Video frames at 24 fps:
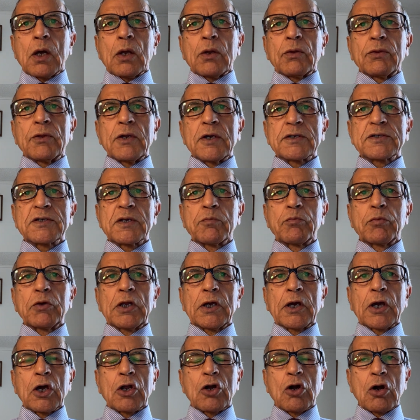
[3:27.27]
They simply
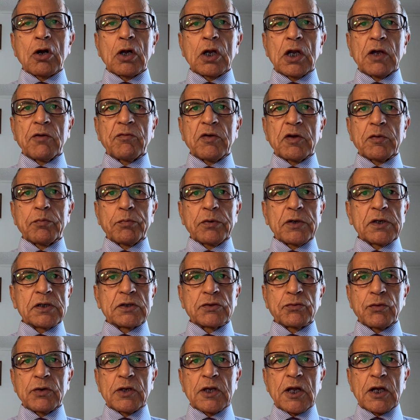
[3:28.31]
cannot live in peace
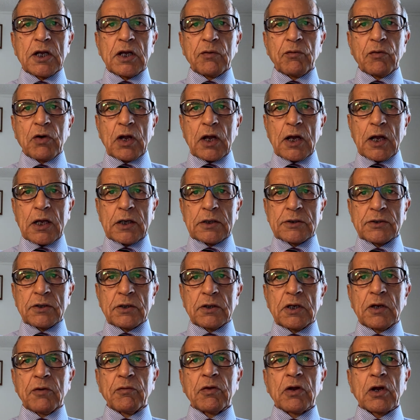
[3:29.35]
with anyone else.
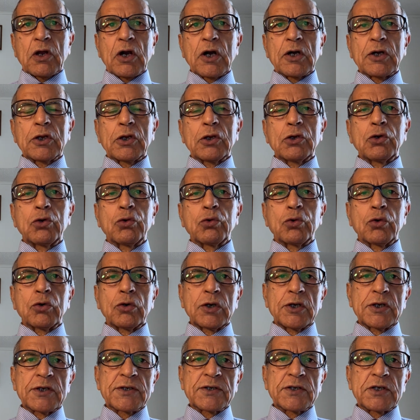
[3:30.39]
They will continue to
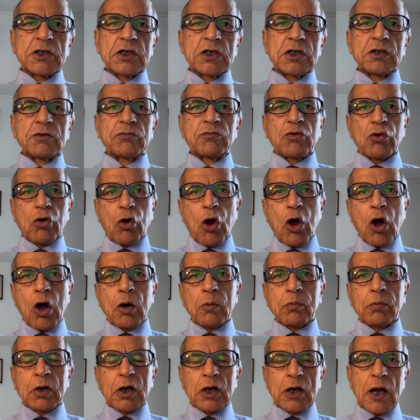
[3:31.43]
deceive,
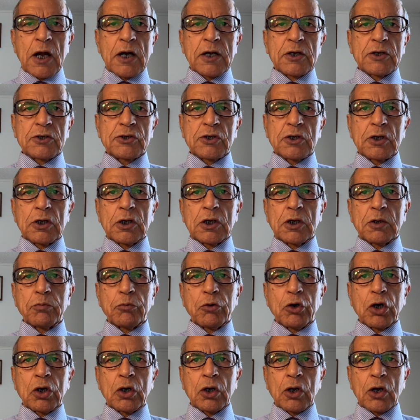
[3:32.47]
rob, clandestinely
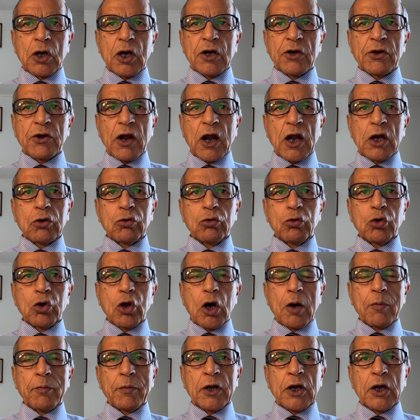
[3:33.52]
murder, and try to
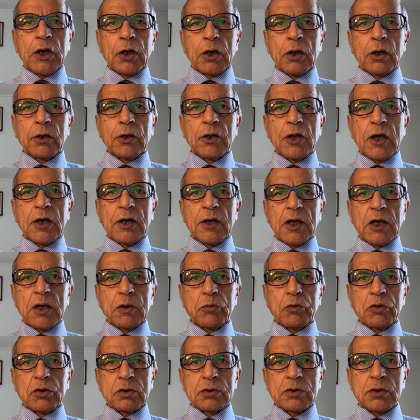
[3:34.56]
dominate their
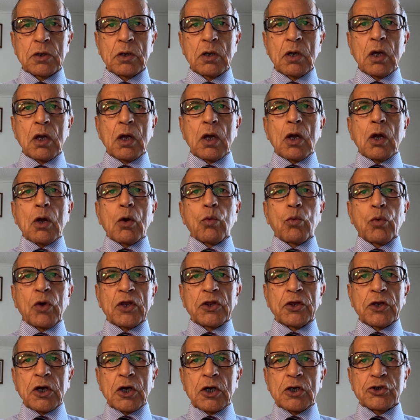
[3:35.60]
neighbors. When
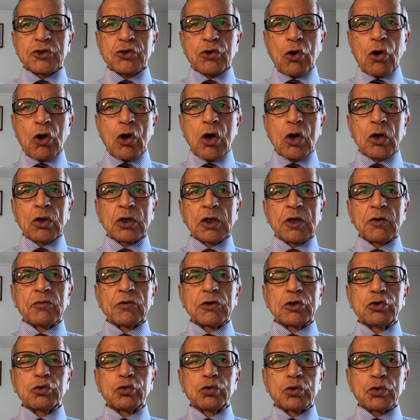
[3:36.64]
they are strong, they
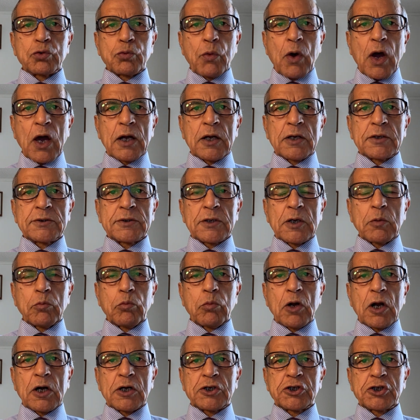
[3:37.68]
will use violence and
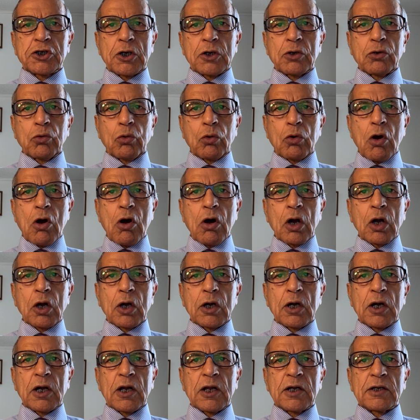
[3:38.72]
bloodshed to conquer
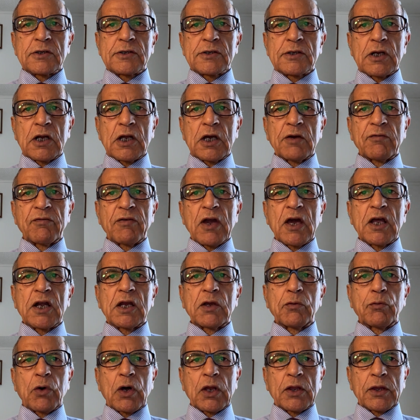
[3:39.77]
and enslave
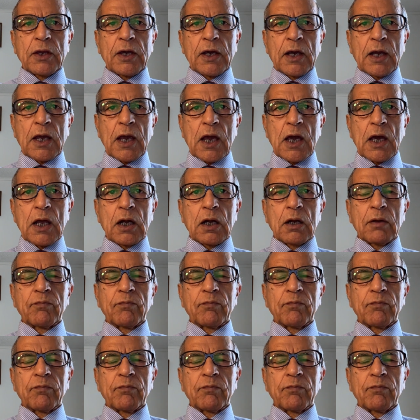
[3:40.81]
anyone they can.